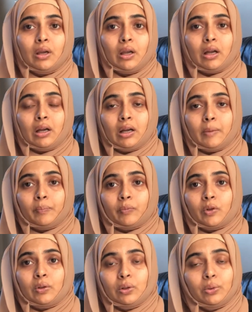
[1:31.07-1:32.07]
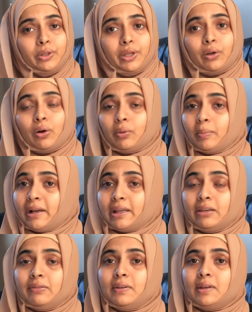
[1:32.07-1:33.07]
um, clothing or by
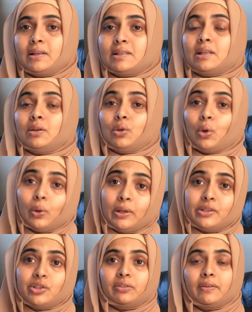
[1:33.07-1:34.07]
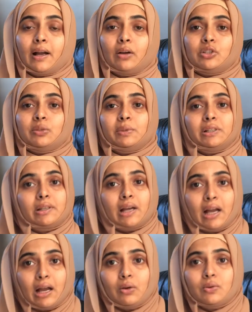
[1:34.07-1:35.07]
giving us the knowledge of how to build a
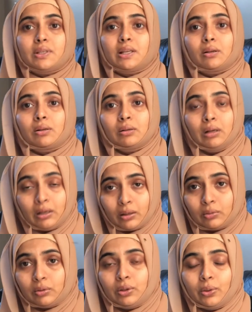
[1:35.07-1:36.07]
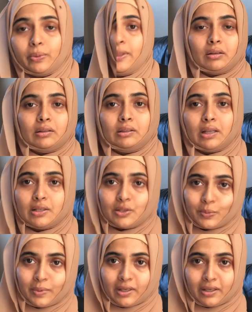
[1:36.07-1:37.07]
house and uh, clothing. Allah
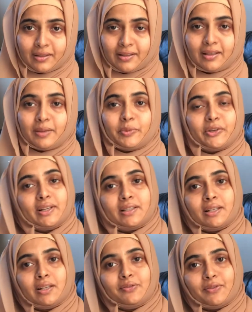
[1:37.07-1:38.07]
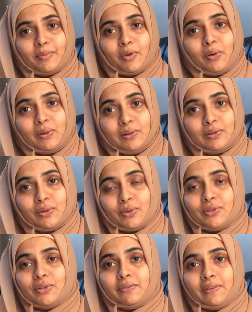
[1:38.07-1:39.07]
subhanahu wa ta'ala protects us from all sorts
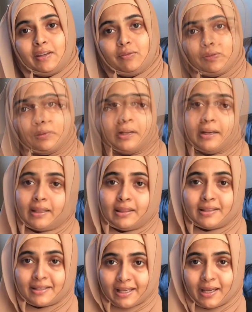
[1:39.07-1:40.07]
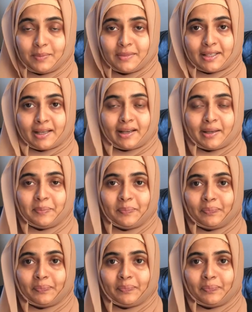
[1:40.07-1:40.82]
of evil but at the same time